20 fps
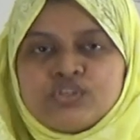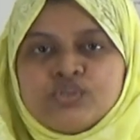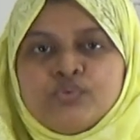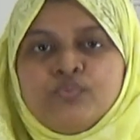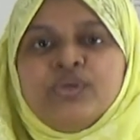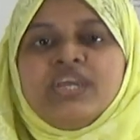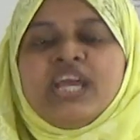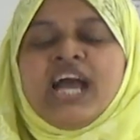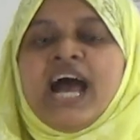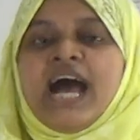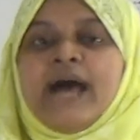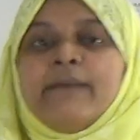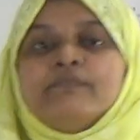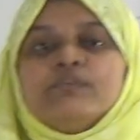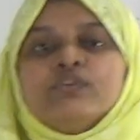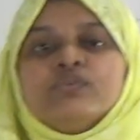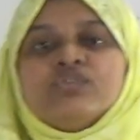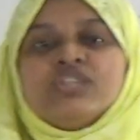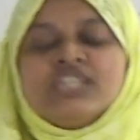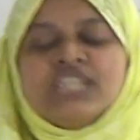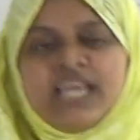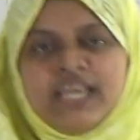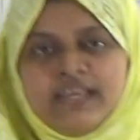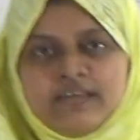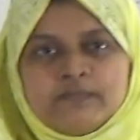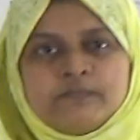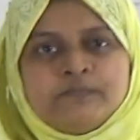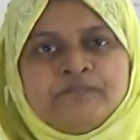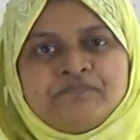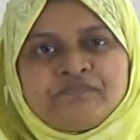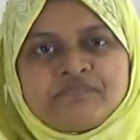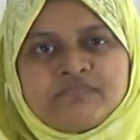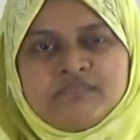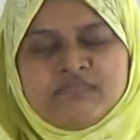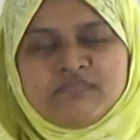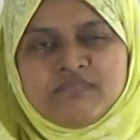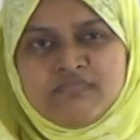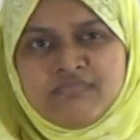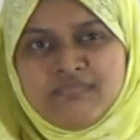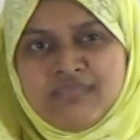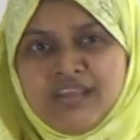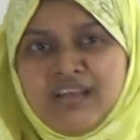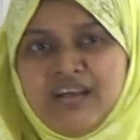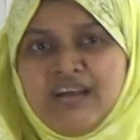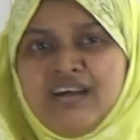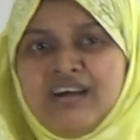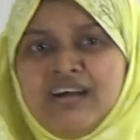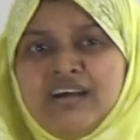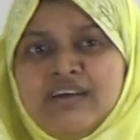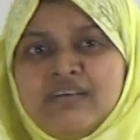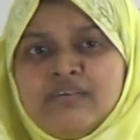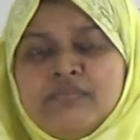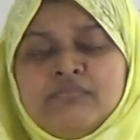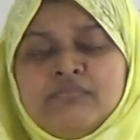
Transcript: we have to take a